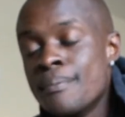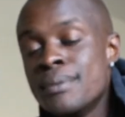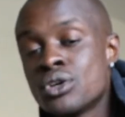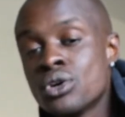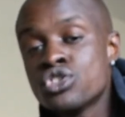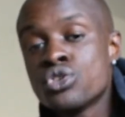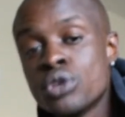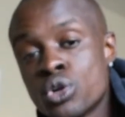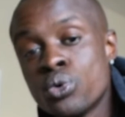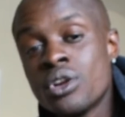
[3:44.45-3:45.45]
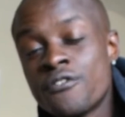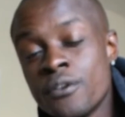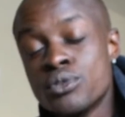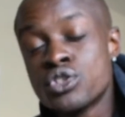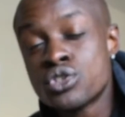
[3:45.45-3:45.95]
because you're recruiting
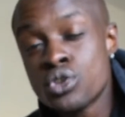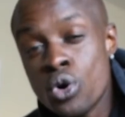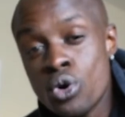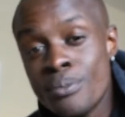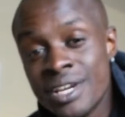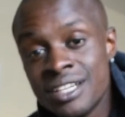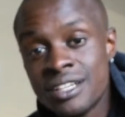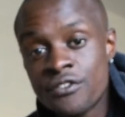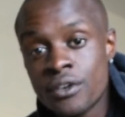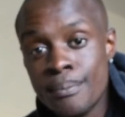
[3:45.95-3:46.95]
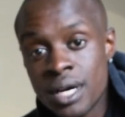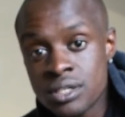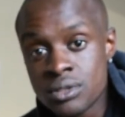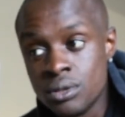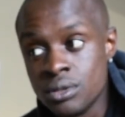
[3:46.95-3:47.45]
from so many different
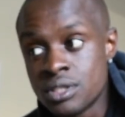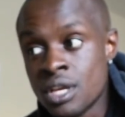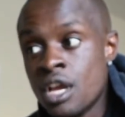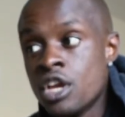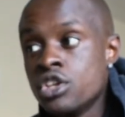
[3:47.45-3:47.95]
muscles,